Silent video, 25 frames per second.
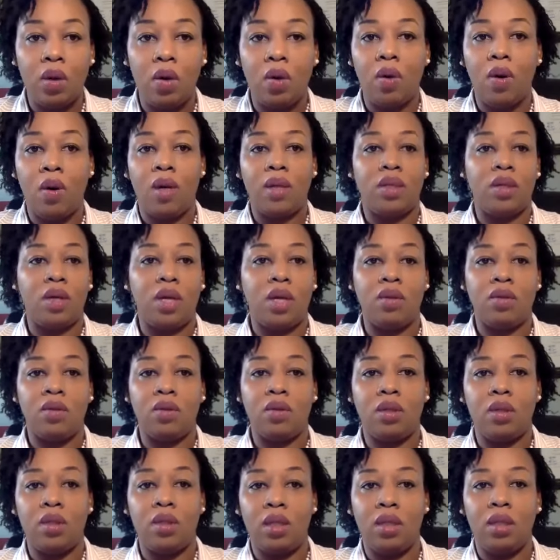or I tried
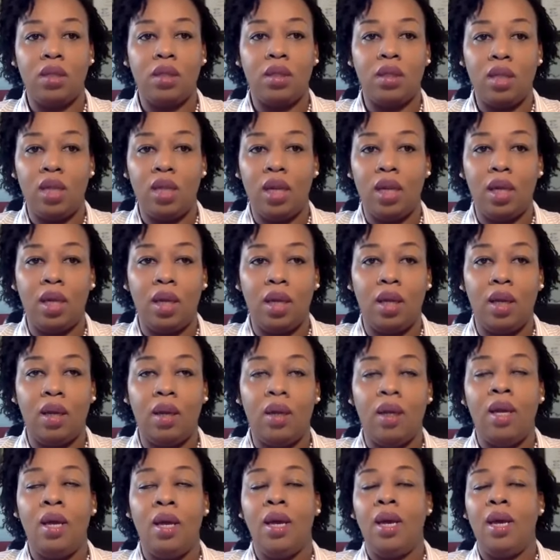to sneak
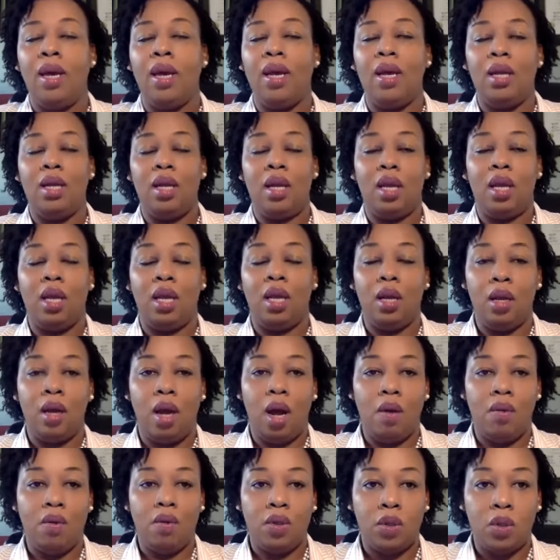in, and
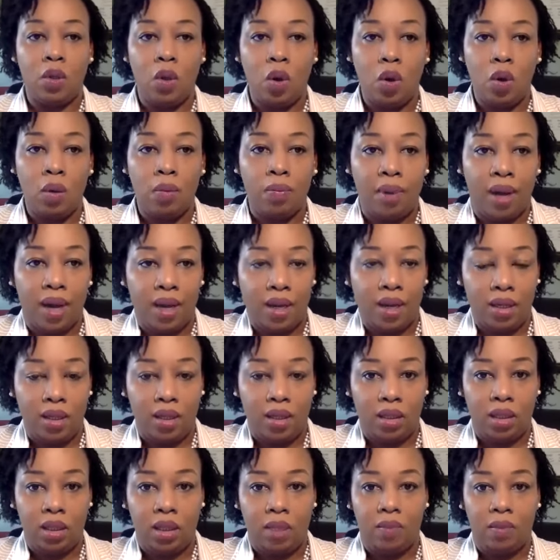I was caught by the
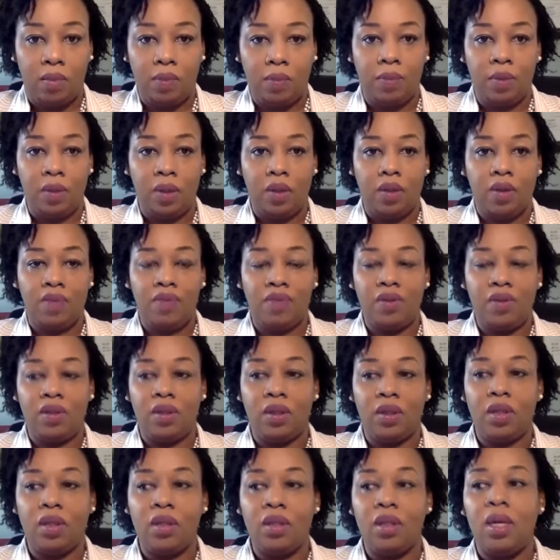CBP
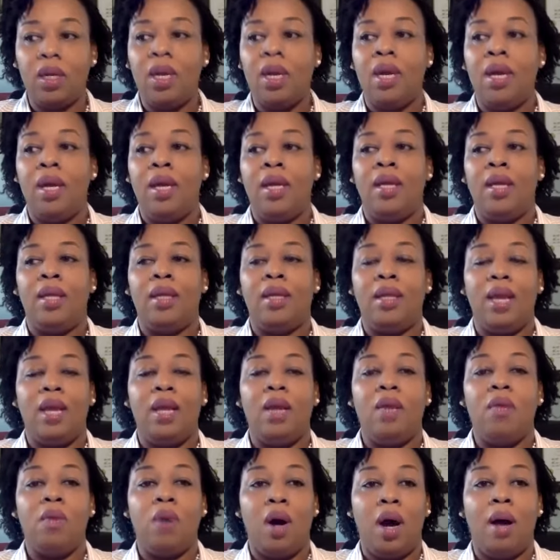officers.
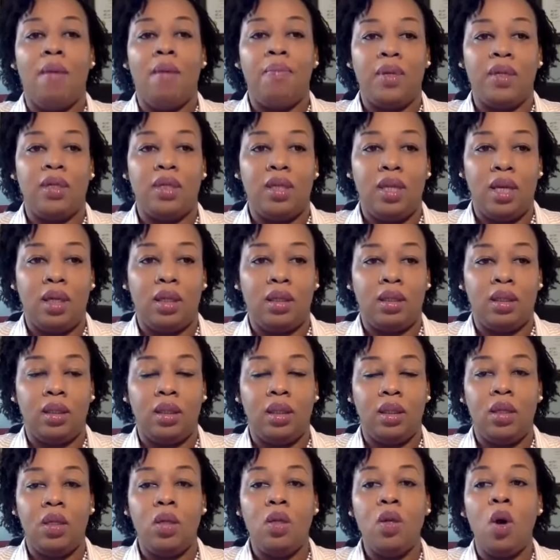Then what happens next?
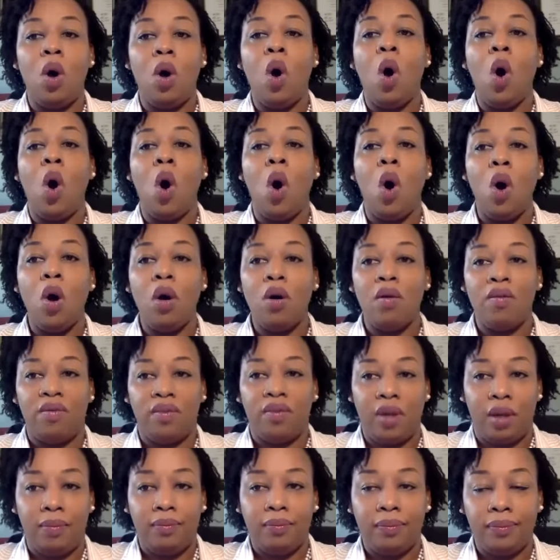Not all
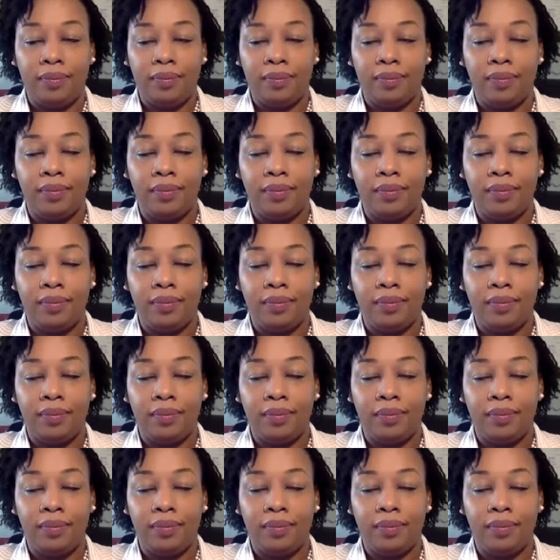of them,